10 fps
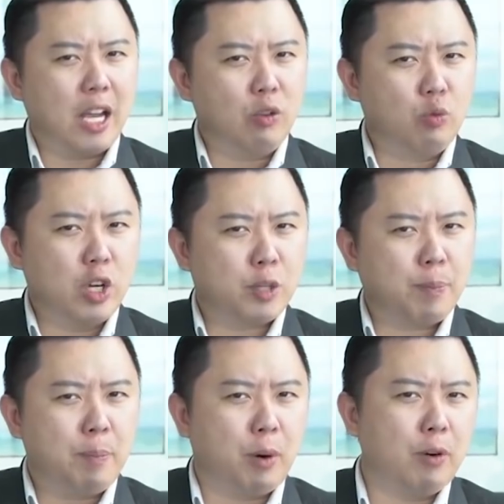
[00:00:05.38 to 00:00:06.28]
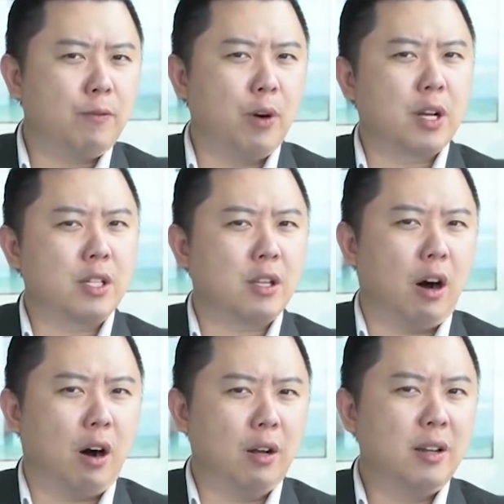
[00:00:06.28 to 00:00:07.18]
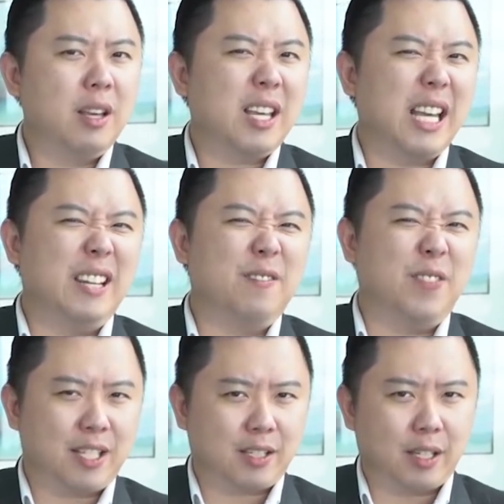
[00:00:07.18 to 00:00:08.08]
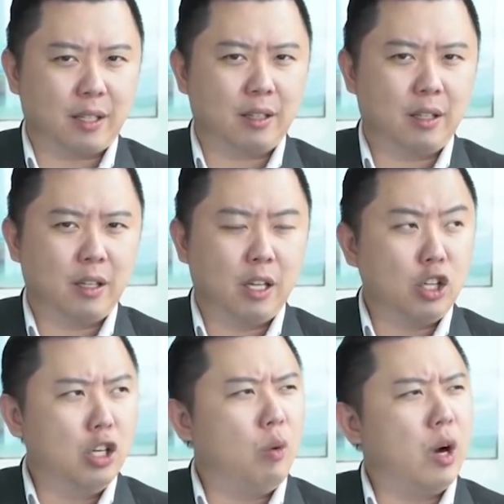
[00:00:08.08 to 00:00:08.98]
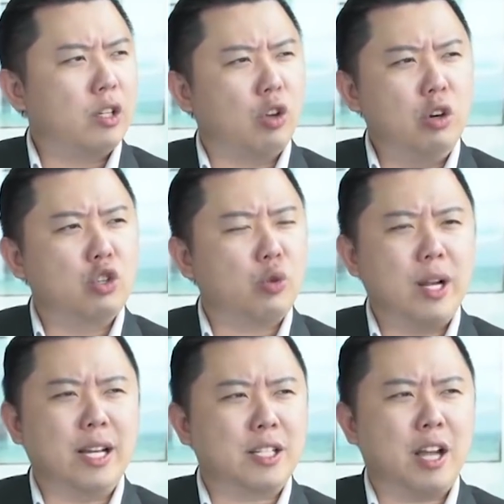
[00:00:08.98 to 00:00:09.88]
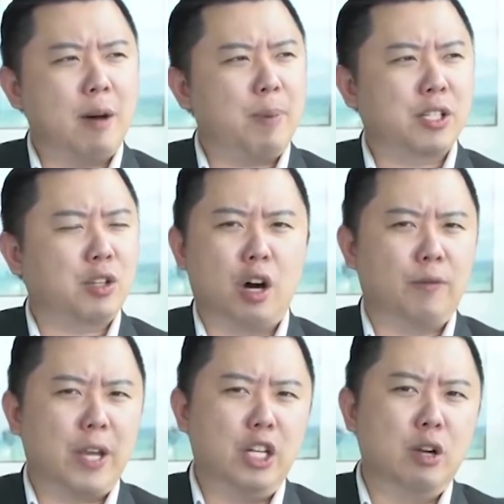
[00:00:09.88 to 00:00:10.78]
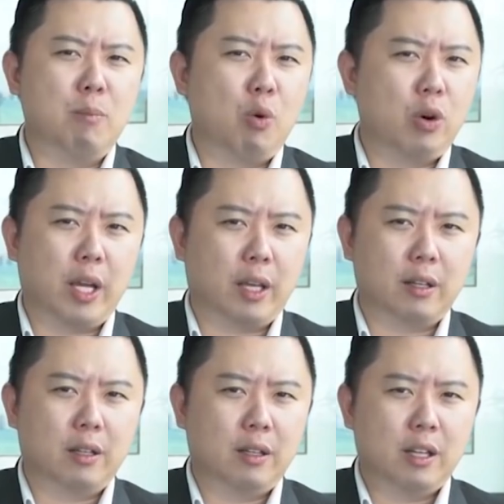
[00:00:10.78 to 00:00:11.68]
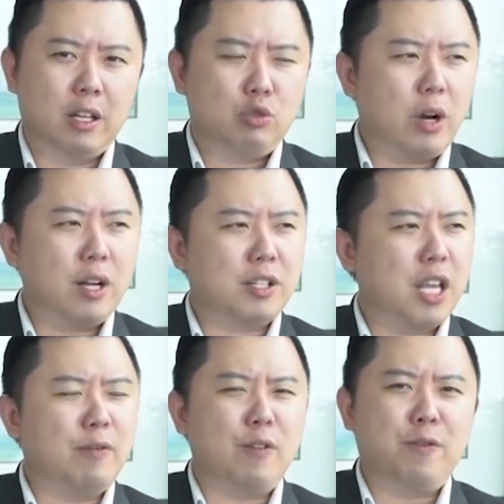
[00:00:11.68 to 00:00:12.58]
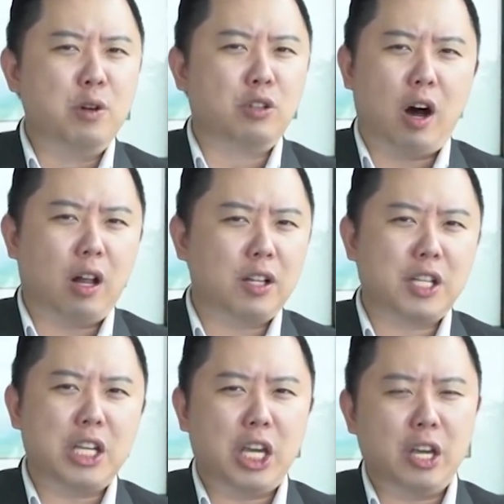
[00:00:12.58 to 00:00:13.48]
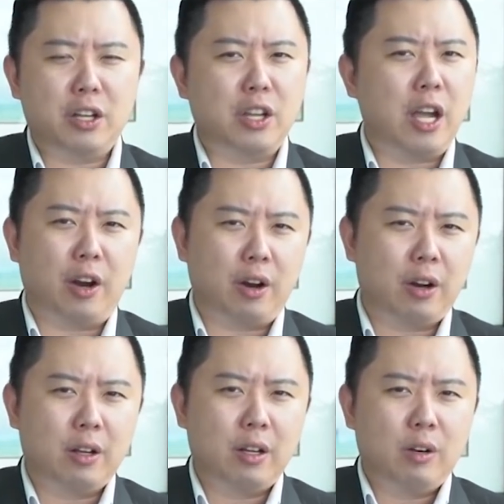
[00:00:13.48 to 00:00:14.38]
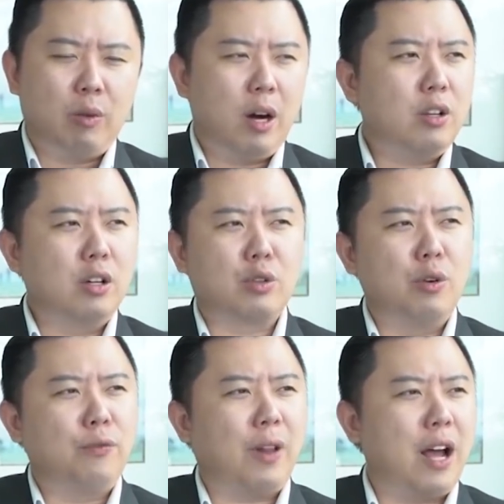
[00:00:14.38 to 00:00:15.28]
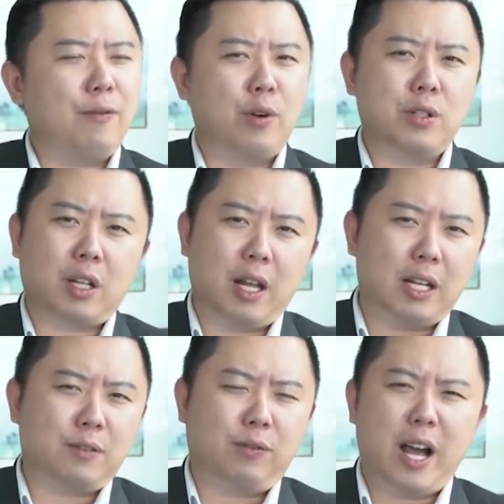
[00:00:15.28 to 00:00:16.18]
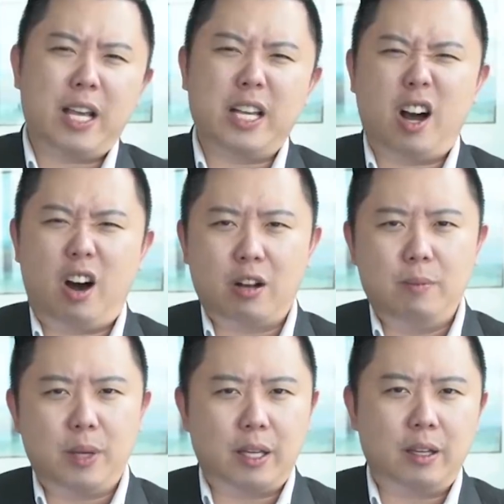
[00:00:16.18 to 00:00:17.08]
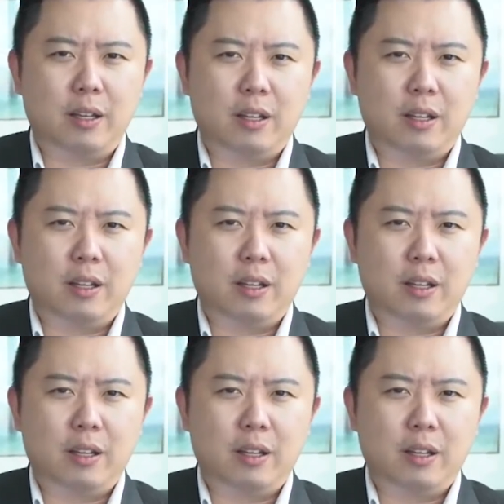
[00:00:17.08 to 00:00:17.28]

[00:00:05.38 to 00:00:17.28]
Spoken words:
and rich people focus on investing. You know what? Don't drink that Starbucks coffee in the morning. Try to save a few dollars and here and there. Well, don't fly first class, fly economy.